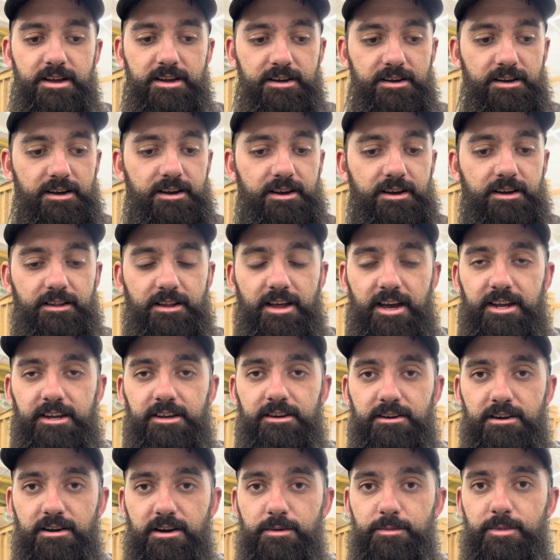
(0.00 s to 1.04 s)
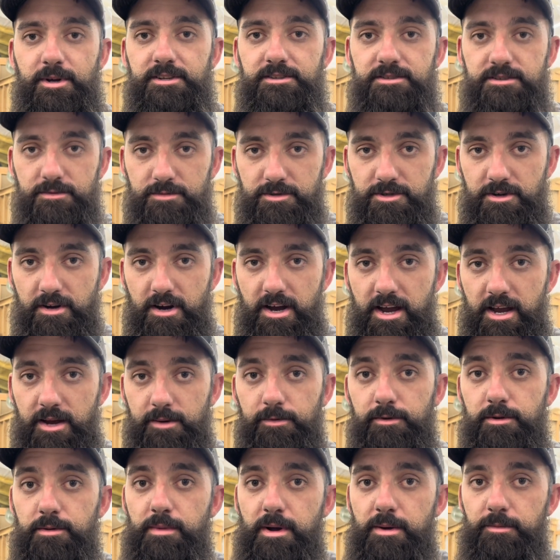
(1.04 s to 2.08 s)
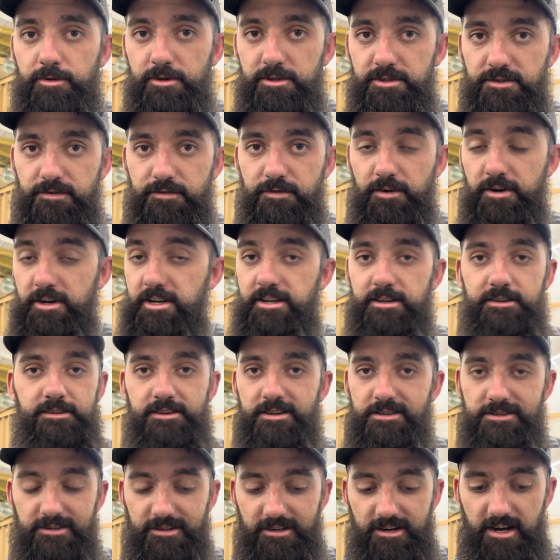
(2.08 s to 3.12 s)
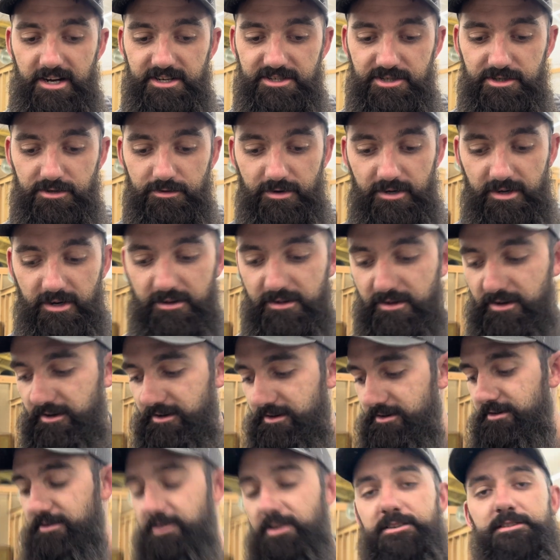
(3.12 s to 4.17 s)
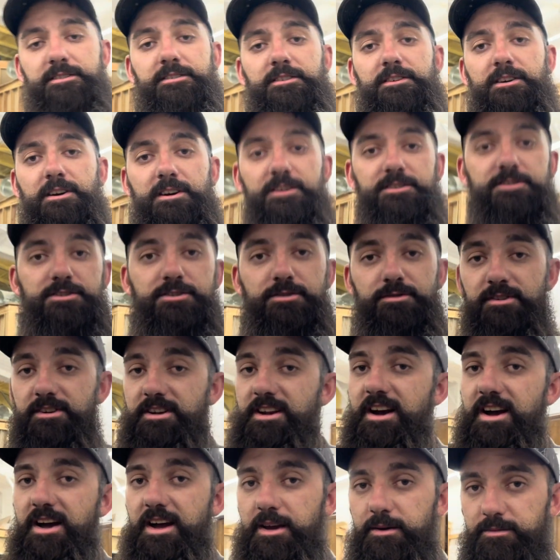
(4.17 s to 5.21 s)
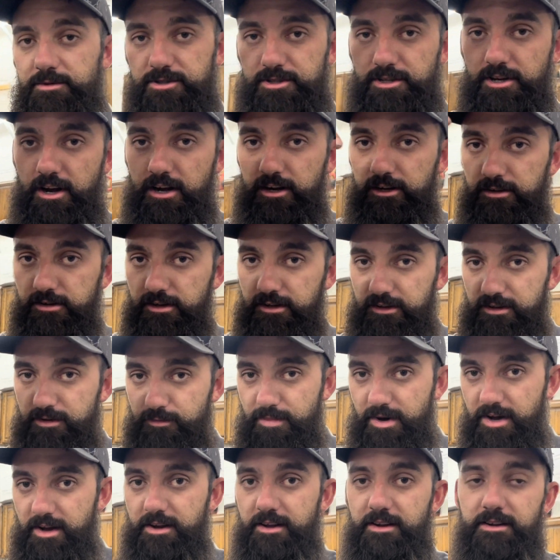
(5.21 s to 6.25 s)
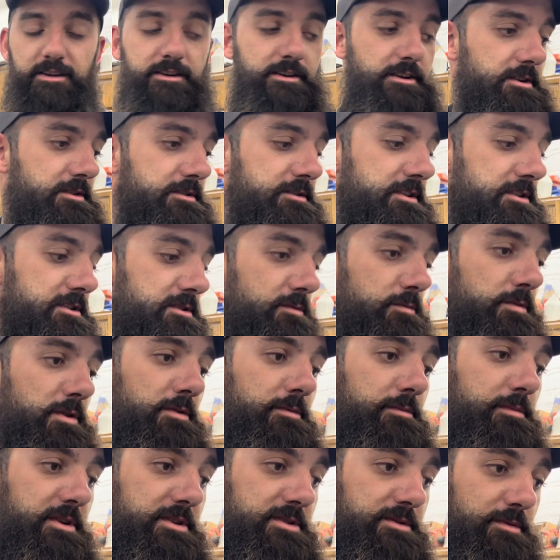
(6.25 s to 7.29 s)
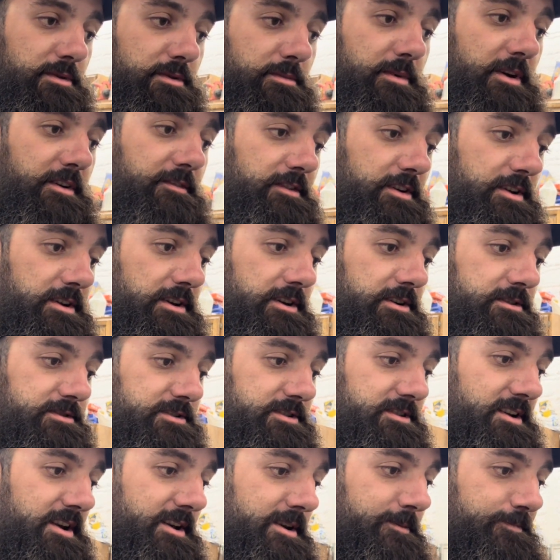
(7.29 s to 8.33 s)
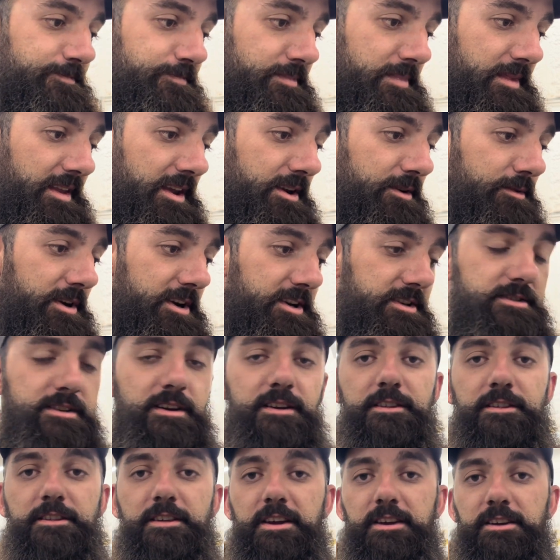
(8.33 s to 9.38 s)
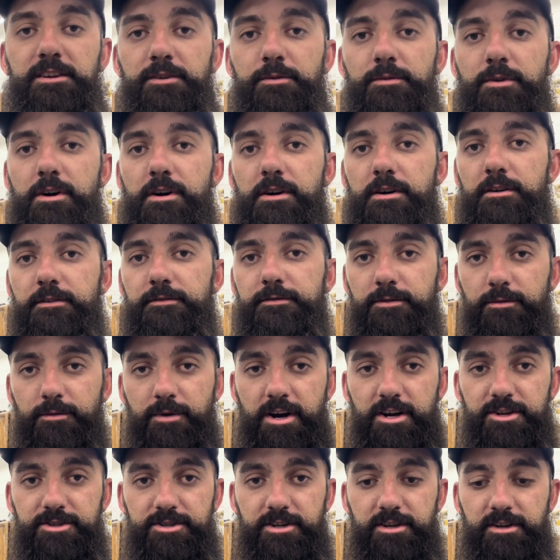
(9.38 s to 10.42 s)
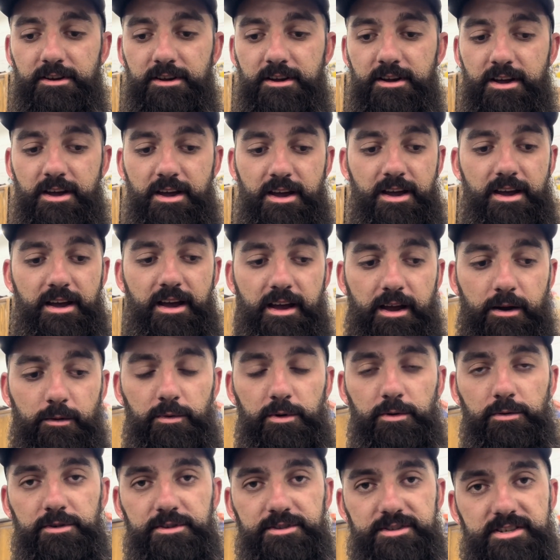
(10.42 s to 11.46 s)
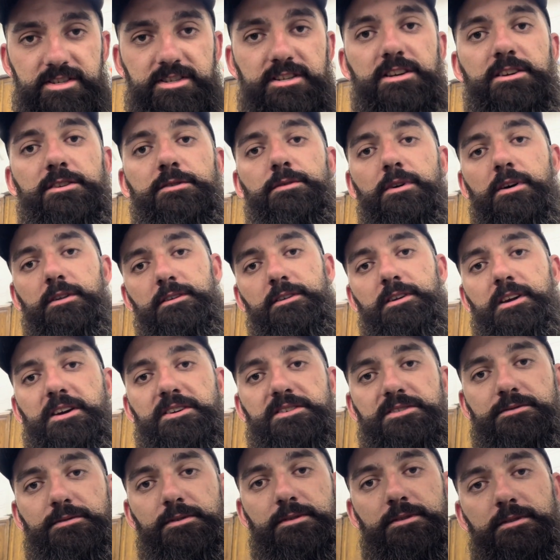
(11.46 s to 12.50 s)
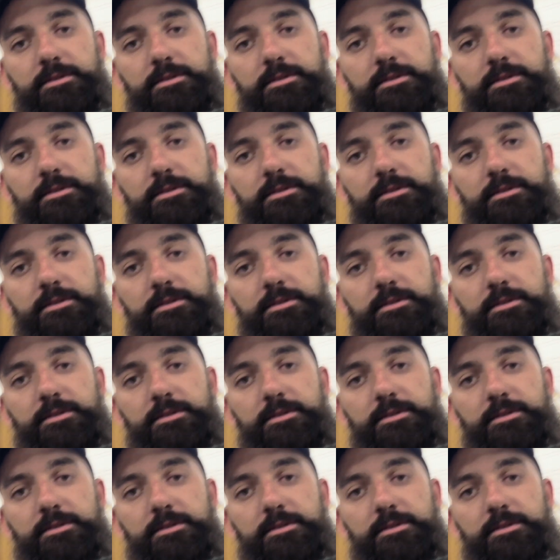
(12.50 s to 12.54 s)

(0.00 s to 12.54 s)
like, comment, subscribe. Remember, it's free. It doesn't cost you anything. It doesn't cost you a dime. Just got to click the button and know that you won't miss one of my videos. Anyways, thank you all for watching, and we will see you on the next one.